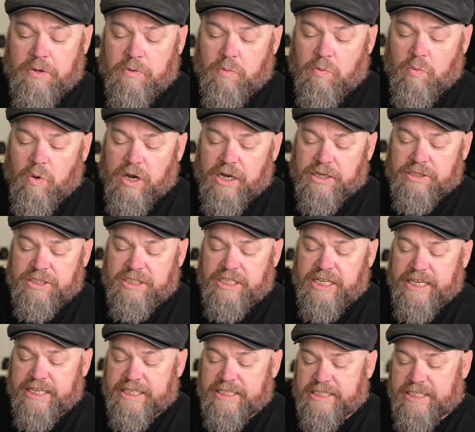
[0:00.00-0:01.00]
whilst
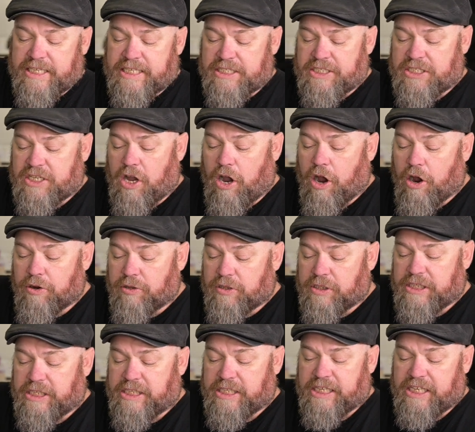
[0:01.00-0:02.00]
they assess
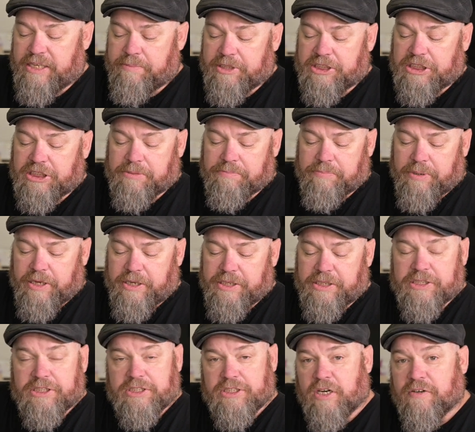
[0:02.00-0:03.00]
only the image
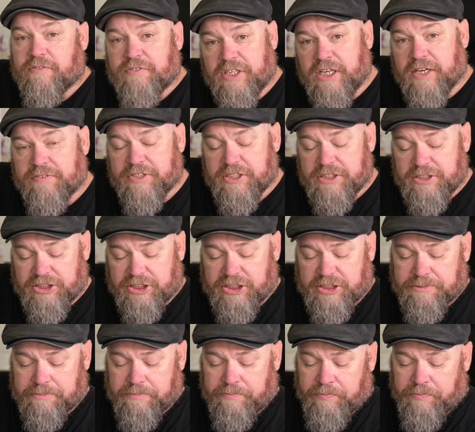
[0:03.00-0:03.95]
components of the evidence.